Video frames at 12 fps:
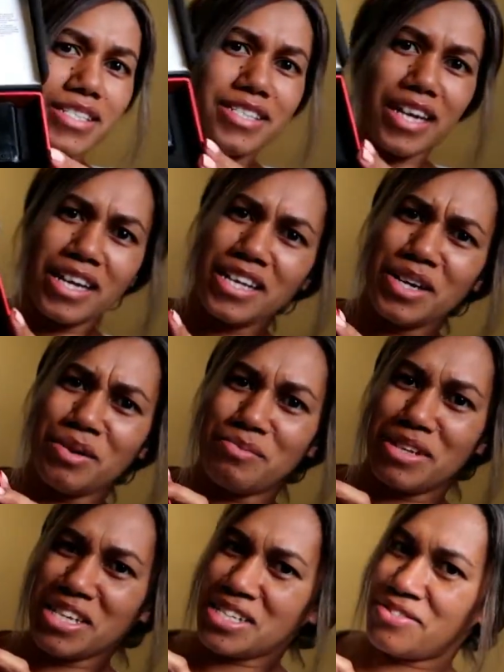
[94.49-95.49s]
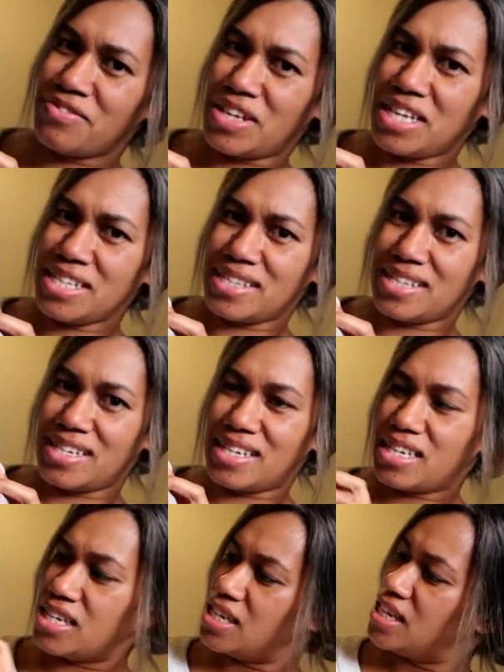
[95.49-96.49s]
Damn, that's
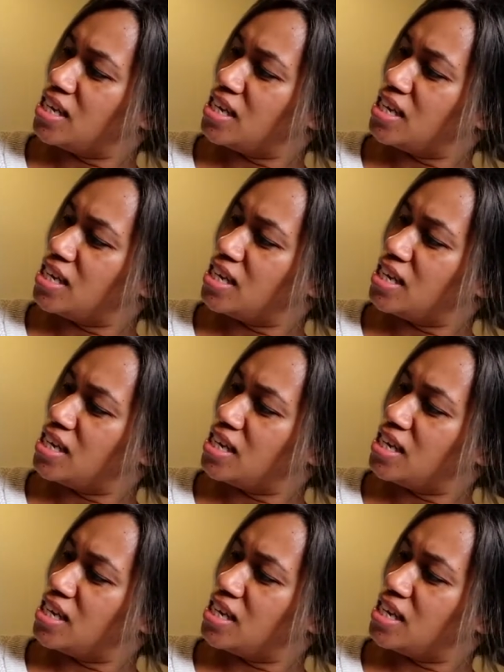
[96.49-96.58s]
fancy.